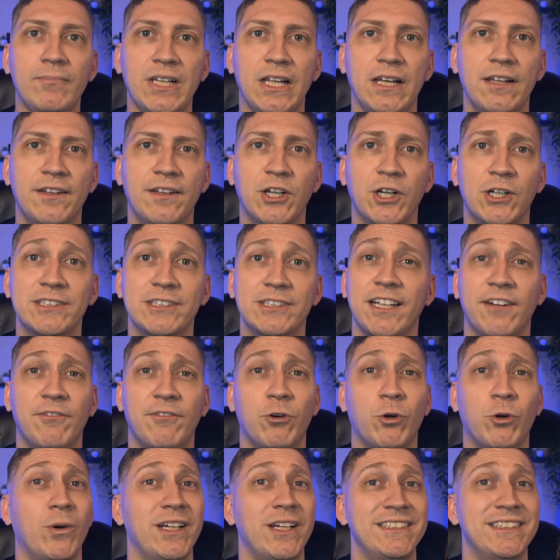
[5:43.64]
There are
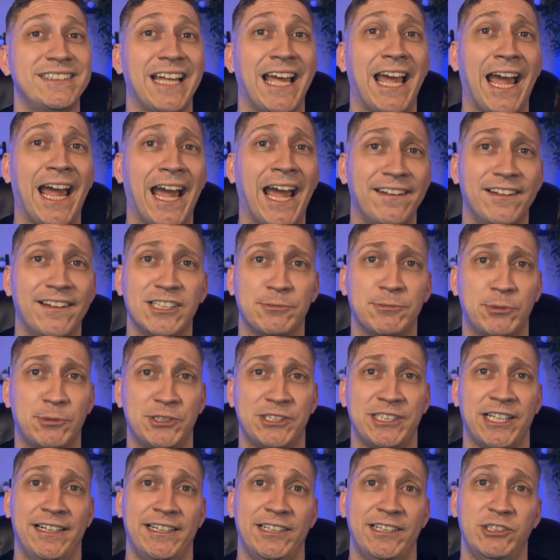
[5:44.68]
several ways to add this
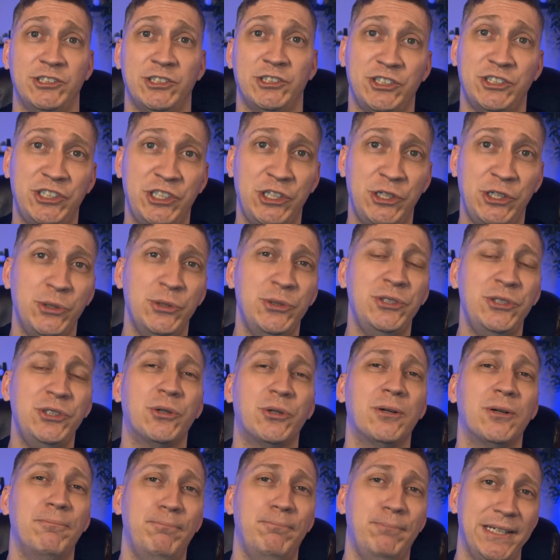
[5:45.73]
percentage to
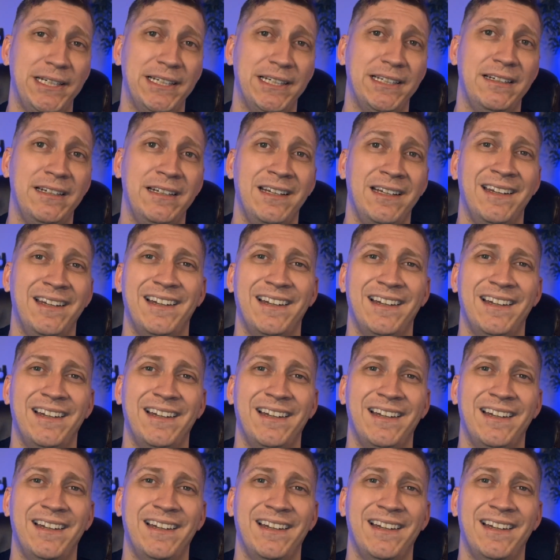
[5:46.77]
your bid,